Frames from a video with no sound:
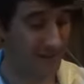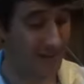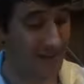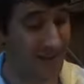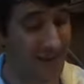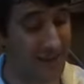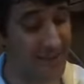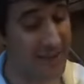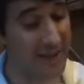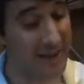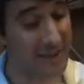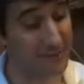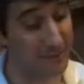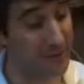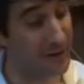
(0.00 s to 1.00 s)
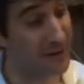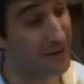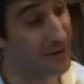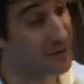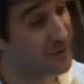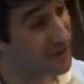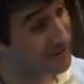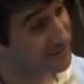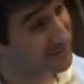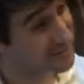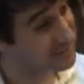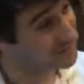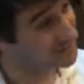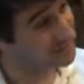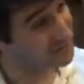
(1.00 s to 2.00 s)
Right. And the icebreaker
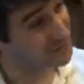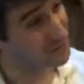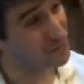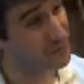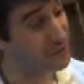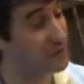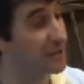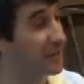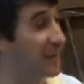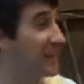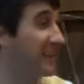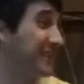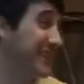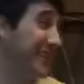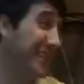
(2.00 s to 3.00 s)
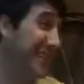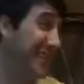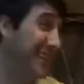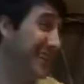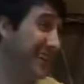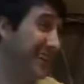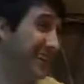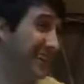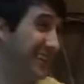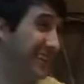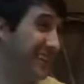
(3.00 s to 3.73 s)
question is, do you collect anything?